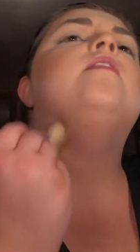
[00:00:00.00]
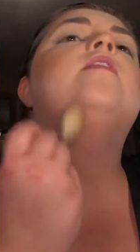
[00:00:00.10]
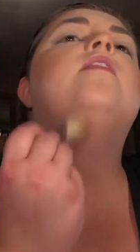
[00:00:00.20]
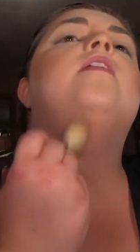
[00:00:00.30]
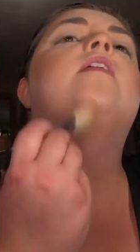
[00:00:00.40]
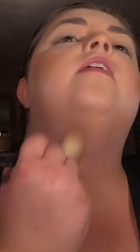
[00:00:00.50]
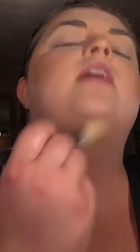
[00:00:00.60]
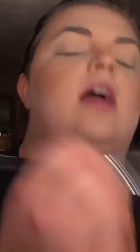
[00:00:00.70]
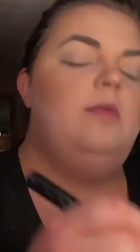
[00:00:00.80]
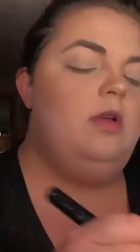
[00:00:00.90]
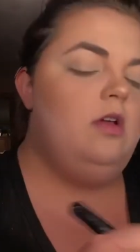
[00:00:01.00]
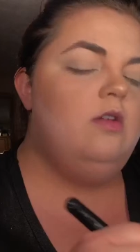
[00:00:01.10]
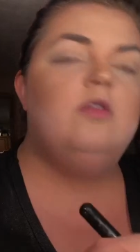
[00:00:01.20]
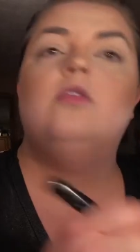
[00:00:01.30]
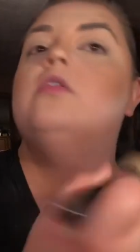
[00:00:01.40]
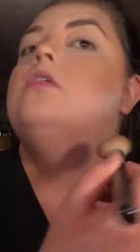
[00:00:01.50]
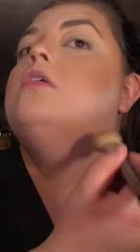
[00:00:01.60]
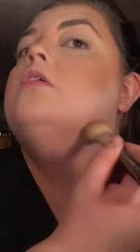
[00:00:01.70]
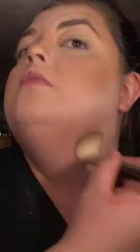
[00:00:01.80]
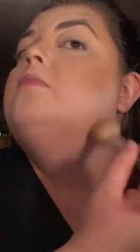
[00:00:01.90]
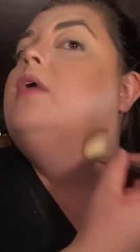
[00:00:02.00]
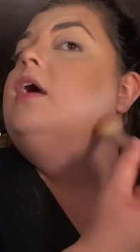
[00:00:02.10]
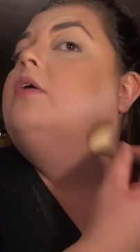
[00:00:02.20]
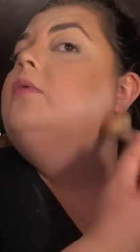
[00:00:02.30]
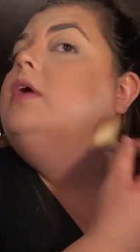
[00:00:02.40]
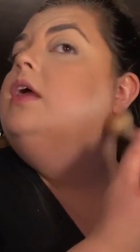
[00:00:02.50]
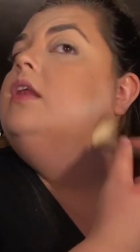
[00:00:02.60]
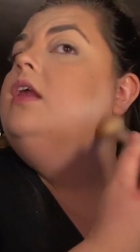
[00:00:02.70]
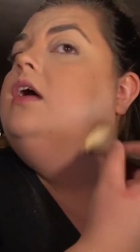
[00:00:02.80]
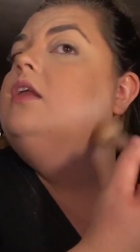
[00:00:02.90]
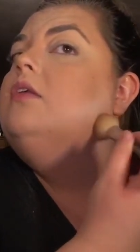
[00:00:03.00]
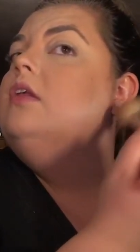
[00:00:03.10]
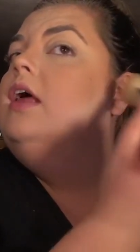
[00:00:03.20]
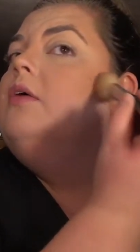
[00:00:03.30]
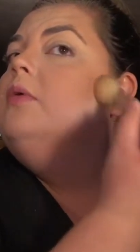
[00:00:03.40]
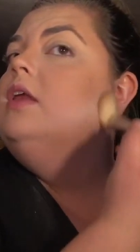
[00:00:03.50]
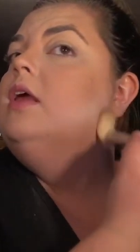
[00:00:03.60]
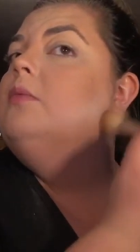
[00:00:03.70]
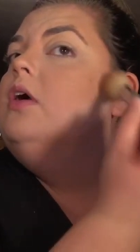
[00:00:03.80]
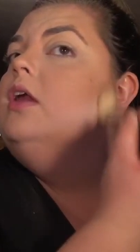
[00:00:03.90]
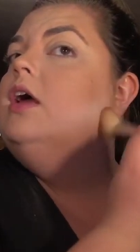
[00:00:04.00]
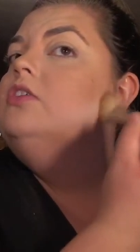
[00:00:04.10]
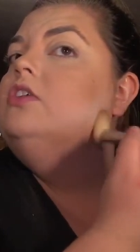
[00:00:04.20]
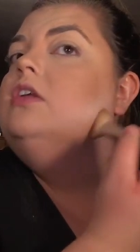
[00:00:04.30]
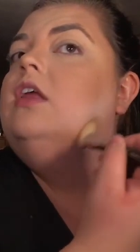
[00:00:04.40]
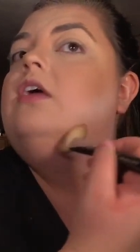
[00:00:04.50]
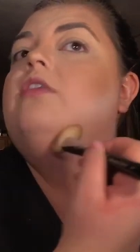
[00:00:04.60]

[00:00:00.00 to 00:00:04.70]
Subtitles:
a long time ago, back when, not like when Kim Kardashian